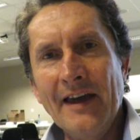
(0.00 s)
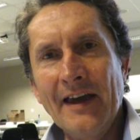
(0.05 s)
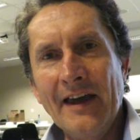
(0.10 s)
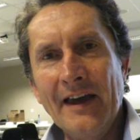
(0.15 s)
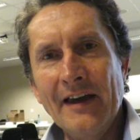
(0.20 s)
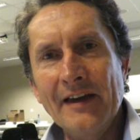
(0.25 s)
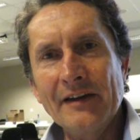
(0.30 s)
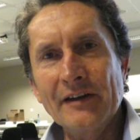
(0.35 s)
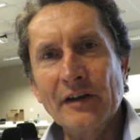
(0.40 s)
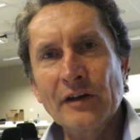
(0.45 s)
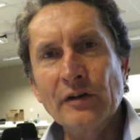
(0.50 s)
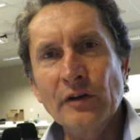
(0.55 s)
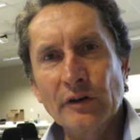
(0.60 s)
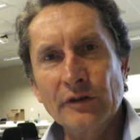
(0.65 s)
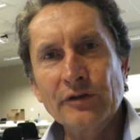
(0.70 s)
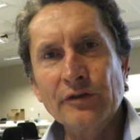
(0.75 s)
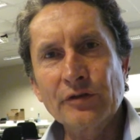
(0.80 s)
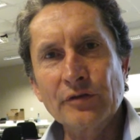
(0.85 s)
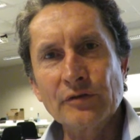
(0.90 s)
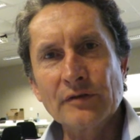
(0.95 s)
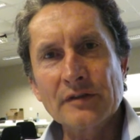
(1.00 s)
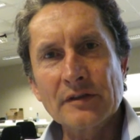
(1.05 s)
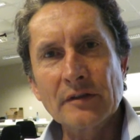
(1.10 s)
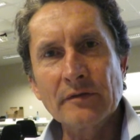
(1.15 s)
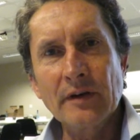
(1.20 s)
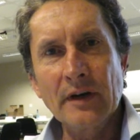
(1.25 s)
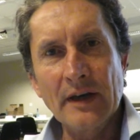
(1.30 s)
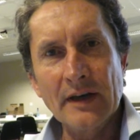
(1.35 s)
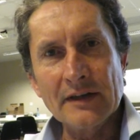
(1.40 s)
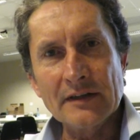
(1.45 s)
and not through
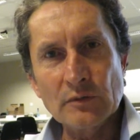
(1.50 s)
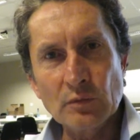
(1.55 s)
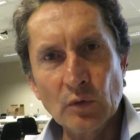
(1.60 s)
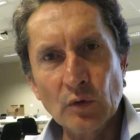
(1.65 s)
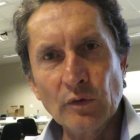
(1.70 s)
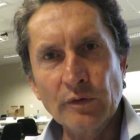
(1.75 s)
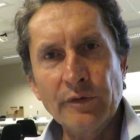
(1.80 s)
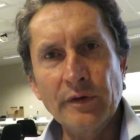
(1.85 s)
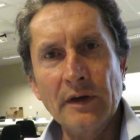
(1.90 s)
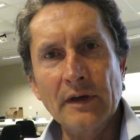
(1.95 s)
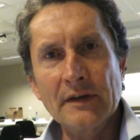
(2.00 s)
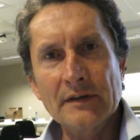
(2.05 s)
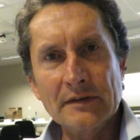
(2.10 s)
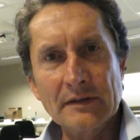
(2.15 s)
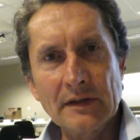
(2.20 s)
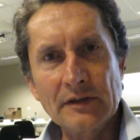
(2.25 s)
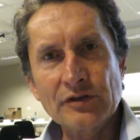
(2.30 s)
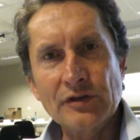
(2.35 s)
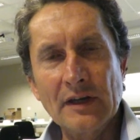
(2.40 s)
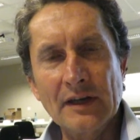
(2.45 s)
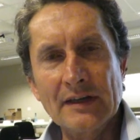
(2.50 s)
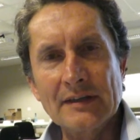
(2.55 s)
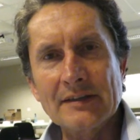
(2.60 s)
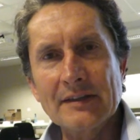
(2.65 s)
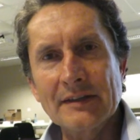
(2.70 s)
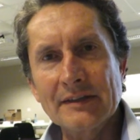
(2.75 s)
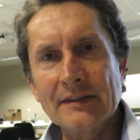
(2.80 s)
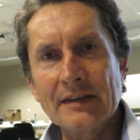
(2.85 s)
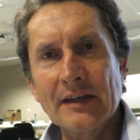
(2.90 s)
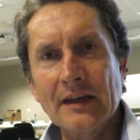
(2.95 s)
civilized warfare such
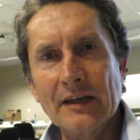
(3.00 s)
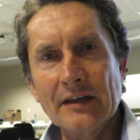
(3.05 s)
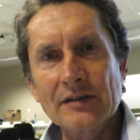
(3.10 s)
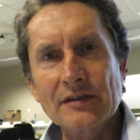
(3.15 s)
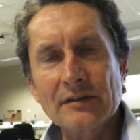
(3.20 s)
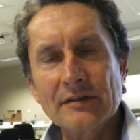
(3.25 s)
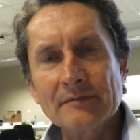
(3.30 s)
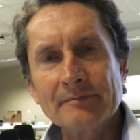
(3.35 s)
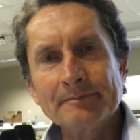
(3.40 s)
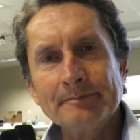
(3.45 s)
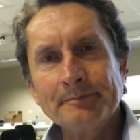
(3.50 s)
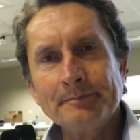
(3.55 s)
as litigation.